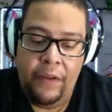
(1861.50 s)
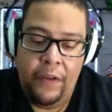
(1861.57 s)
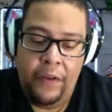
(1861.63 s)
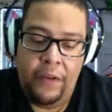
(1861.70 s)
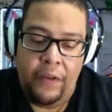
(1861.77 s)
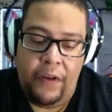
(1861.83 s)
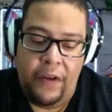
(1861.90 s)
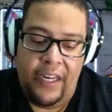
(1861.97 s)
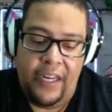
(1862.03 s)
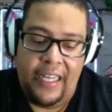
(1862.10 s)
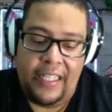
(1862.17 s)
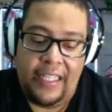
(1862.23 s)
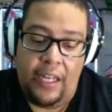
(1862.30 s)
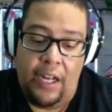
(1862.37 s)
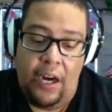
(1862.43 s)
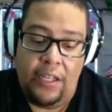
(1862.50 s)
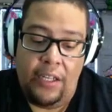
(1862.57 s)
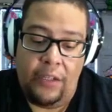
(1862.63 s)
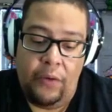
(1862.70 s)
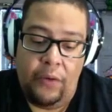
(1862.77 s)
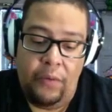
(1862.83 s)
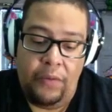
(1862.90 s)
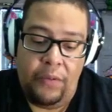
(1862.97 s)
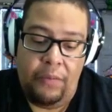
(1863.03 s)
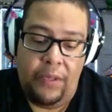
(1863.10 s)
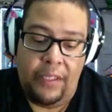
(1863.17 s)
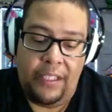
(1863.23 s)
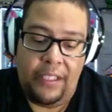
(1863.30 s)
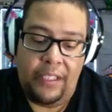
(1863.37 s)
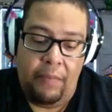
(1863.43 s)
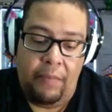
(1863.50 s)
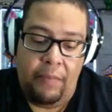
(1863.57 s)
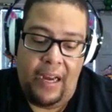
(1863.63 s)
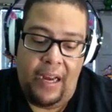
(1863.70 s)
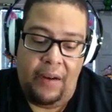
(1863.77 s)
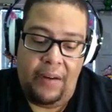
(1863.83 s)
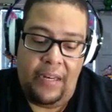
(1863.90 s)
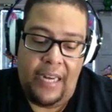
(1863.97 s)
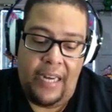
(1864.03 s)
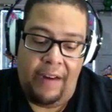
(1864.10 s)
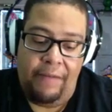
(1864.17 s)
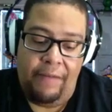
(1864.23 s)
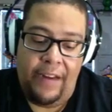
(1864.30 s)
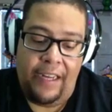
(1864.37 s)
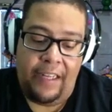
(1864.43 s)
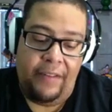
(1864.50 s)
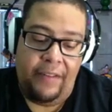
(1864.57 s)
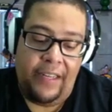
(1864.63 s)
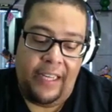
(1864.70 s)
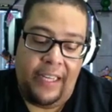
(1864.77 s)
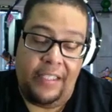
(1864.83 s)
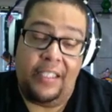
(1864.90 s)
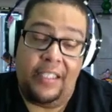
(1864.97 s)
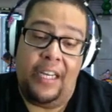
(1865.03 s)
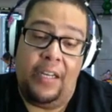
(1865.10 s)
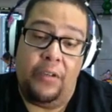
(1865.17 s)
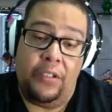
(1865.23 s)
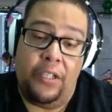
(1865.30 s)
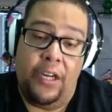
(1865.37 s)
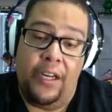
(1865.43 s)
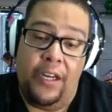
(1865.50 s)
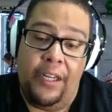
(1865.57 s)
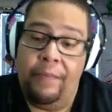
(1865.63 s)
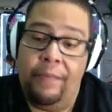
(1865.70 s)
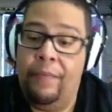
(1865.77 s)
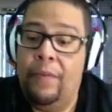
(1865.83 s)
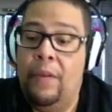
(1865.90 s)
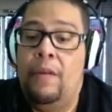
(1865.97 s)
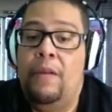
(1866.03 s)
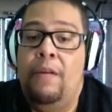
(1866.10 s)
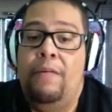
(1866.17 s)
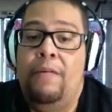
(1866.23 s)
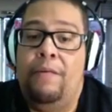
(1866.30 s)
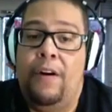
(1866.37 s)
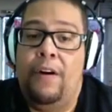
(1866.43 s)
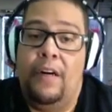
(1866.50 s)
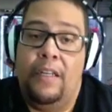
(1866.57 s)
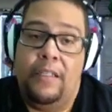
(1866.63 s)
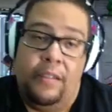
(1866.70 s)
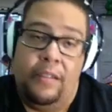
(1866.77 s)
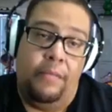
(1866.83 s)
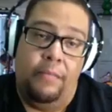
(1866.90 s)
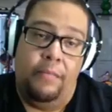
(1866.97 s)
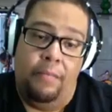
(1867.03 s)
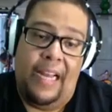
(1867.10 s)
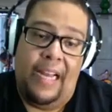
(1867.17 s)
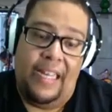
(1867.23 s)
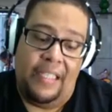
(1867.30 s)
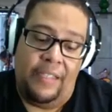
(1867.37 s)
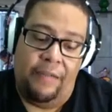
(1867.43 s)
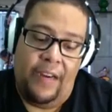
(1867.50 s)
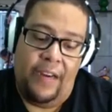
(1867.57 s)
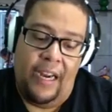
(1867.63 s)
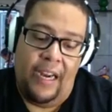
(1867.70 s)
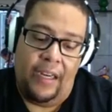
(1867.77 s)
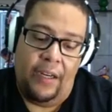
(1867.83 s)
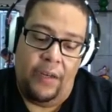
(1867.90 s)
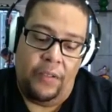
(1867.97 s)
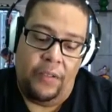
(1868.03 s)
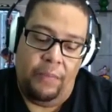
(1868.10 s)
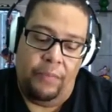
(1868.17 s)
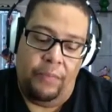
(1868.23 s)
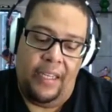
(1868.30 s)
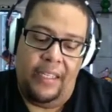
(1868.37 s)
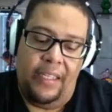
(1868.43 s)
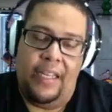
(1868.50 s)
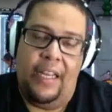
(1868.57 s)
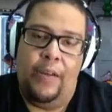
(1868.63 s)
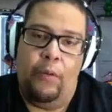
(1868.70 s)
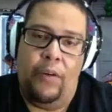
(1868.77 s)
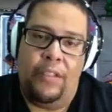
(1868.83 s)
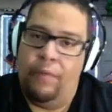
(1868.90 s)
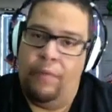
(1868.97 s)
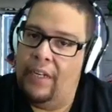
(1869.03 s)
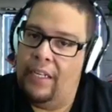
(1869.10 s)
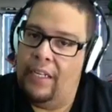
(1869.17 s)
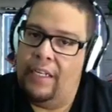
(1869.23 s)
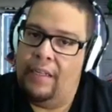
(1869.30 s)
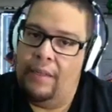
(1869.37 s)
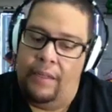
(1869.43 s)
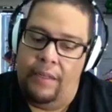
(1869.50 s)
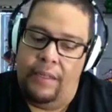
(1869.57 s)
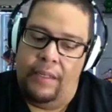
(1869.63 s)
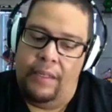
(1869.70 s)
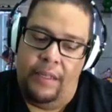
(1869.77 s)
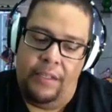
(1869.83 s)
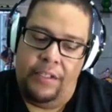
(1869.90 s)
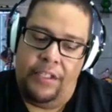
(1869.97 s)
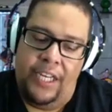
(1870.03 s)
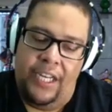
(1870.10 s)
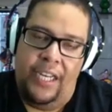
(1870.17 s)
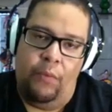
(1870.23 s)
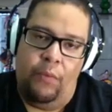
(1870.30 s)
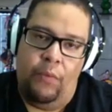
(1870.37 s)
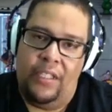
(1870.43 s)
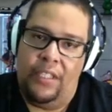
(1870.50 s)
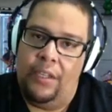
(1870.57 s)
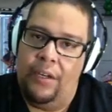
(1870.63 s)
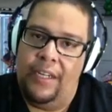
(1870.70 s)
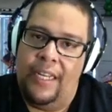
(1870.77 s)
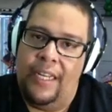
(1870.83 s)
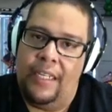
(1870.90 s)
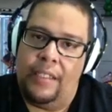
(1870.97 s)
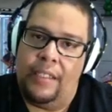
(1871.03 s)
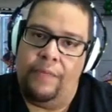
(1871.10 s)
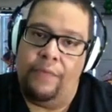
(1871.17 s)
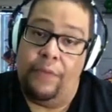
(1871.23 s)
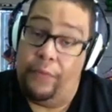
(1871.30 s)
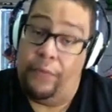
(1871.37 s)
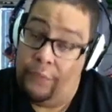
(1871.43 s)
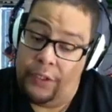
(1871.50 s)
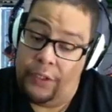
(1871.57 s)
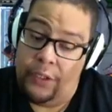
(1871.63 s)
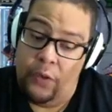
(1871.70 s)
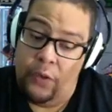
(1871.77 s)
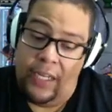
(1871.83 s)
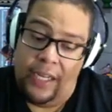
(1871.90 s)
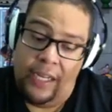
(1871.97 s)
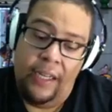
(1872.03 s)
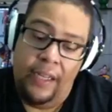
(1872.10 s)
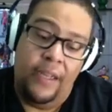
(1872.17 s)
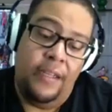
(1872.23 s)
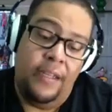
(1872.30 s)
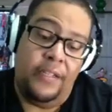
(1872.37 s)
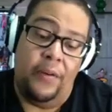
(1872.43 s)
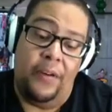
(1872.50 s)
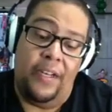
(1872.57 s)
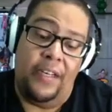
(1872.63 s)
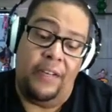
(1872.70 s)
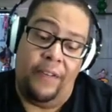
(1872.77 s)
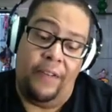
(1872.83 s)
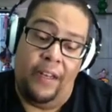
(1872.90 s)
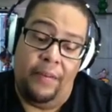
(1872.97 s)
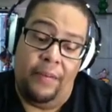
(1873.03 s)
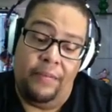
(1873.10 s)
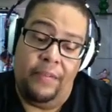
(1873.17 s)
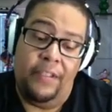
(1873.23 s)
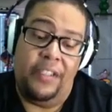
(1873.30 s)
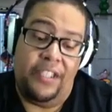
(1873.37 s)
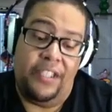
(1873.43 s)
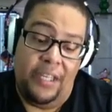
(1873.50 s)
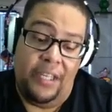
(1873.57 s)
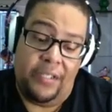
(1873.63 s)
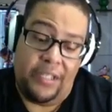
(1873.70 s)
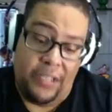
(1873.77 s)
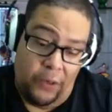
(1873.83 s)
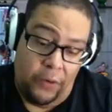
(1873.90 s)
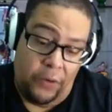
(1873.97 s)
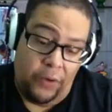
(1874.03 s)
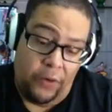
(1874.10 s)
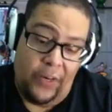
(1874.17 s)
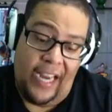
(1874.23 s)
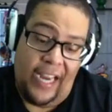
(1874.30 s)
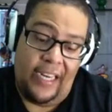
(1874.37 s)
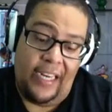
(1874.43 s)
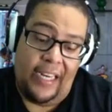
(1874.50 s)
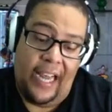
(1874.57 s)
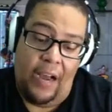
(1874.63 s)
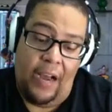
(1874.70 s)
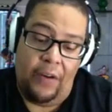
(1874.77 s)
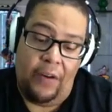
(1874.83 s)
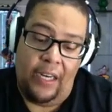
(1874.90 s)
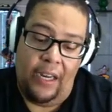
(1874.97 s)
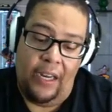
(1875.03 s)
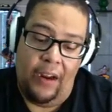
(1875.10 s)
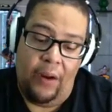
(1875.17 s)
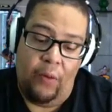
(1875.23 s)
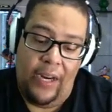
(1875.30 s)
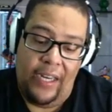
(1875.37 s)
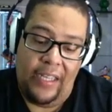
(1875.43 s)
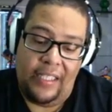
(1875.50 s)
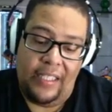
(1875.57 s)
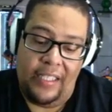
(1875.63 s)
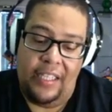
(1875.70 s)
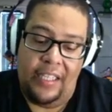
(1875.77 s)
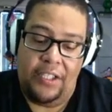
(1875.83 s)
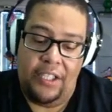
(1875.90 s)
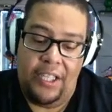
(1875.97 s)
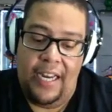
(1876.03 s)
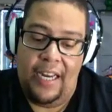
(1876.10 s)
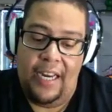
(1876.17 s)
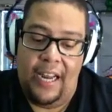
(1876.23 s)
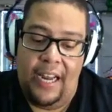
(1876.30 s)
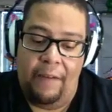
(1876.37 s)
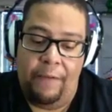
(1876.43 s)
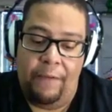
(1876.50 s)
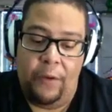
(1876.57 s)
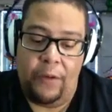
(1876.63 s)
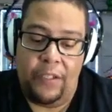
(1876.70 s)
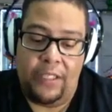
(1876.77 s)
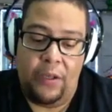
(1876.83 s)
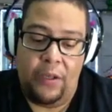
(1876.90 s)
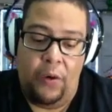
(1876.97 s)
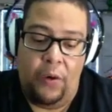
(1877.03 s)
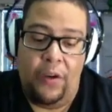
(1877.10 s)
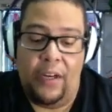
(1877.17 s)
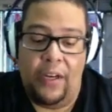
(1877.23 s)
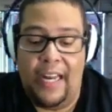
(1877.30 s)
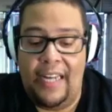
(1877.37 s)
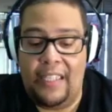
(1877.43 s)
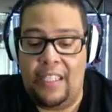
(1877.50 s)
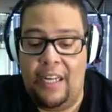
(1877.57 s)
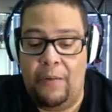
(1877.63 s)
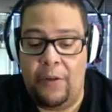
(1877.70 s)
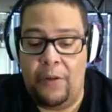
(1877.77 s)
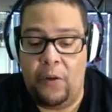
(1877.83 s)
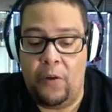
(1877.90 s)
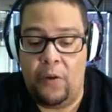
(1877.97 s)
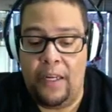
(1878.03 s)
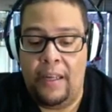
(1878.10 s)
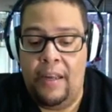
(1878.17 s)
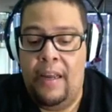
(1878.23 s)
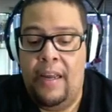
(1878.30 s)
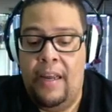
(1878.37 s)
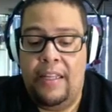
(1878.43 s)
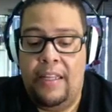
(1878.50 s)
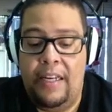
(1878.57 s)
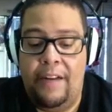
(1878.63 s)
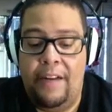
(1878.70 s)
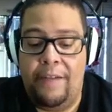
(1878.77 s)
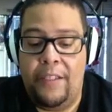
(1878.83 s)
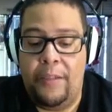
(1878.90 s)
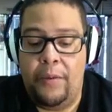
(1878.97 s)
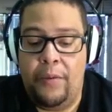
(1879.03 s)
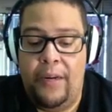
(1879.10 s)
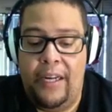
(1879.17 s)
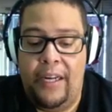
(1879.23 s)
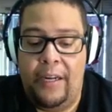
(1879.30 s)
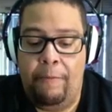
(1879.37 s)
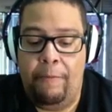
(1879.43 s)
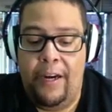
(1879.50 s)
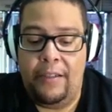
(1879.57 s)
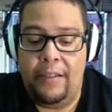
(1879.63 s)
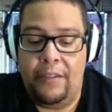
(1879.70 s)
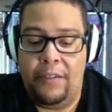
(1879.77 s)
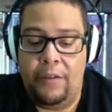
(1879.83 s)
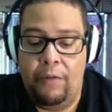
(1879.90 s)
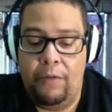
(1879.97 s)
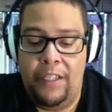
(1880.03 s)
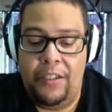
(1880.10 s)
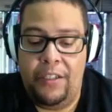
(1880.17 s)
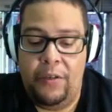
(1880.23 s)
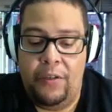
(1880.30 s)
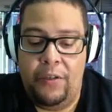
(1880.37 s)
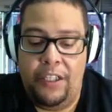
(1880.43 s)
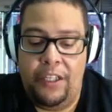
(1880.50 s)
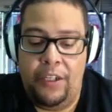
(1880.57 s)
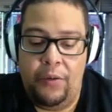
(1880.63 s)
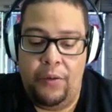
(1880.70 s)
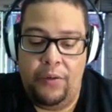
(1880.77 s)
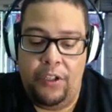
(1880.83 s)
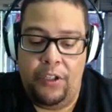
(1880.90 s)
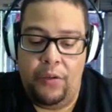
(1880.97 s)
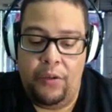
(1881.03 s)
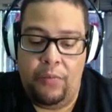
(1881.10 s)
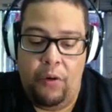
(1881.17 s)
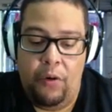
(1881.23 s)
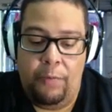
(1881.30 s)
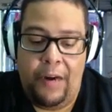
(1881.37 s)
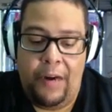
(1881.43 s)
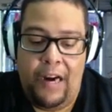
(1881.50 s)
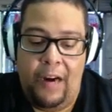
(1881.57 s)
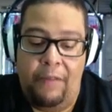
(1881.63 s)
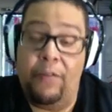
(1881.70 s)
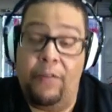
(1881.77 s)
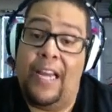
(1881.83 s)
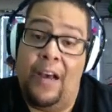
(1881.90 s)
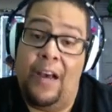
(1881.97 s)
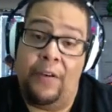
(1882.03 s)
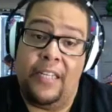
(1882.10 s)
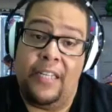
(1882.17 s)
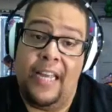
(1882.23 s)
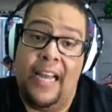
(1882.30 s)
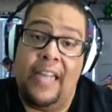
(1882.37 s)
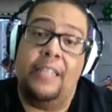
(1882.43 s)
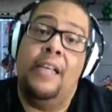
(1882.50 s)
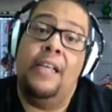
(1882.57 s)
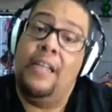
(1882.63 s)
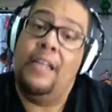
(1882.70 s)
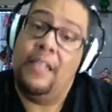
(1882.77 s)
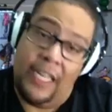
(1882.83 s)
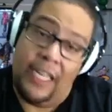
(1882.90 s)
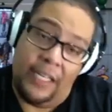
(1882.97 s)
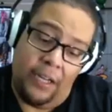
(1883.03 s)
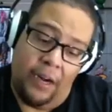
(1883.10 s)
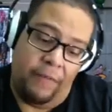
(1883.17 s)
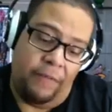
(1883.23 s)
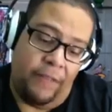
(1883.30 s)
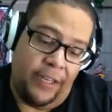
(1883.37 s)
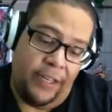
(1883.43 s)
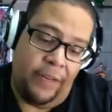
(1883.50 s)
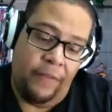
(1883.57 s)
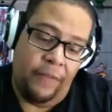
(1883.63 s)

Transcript: Good against large groups, but somehow not effective against a single target, as far as blaster fire goes. But it wasn't really, Shien wasn't good against for dueling. So they developed Jimso, created to counter glaring weaknesses that Shien had focused solely on lightsaber dueling. The difference between compared to Surisu is the user used more powerful counterattacks. Think Darth Vader.